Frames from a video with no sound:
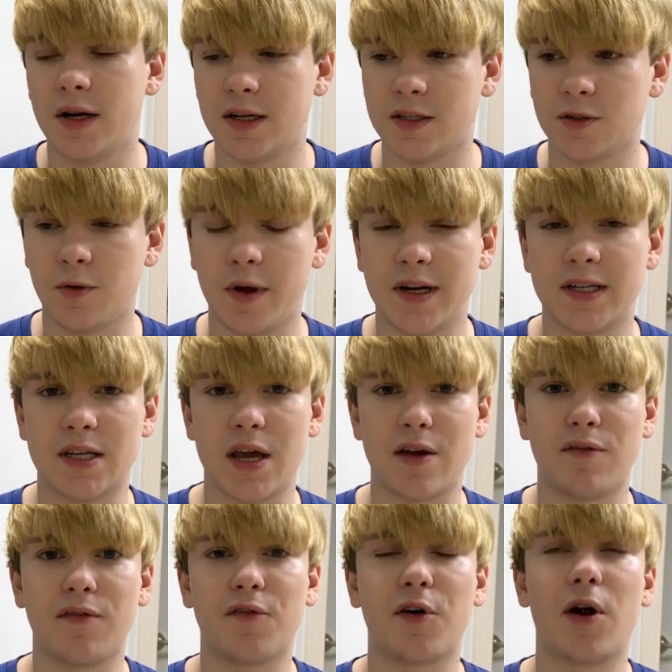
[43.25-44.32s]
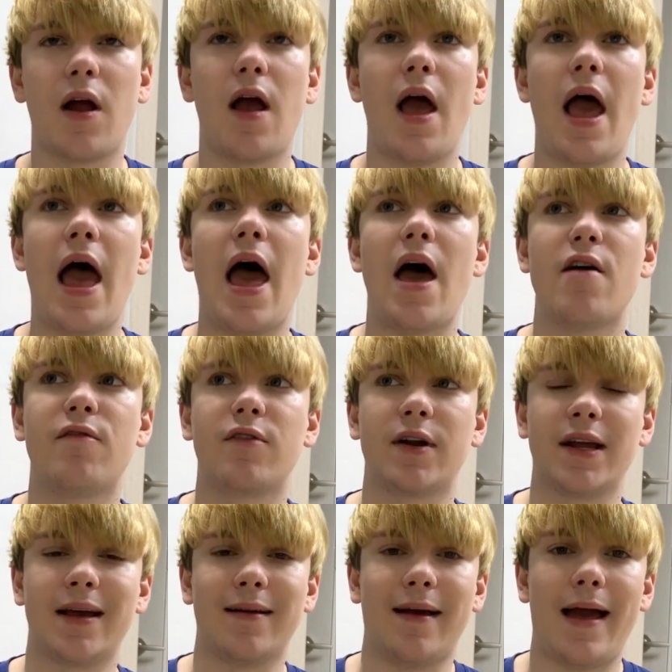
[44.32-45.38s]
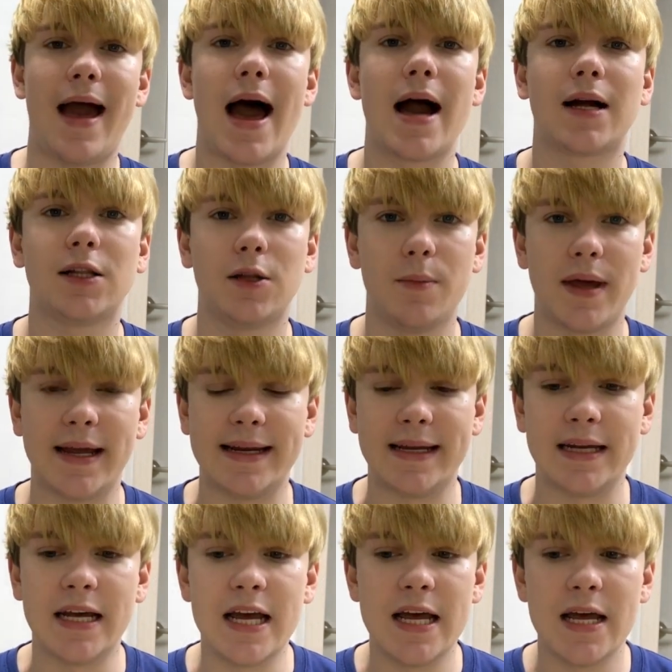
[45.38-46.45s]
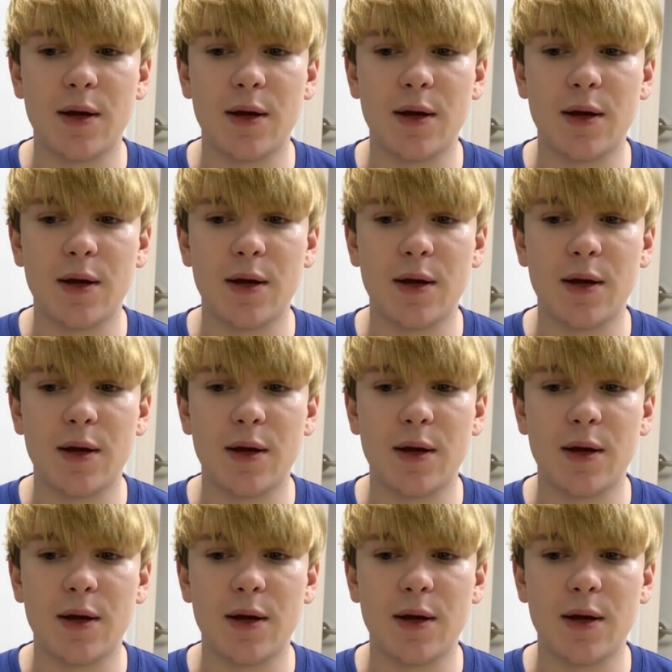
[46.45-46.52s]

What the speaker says: and it's going to take forever to get acclimated.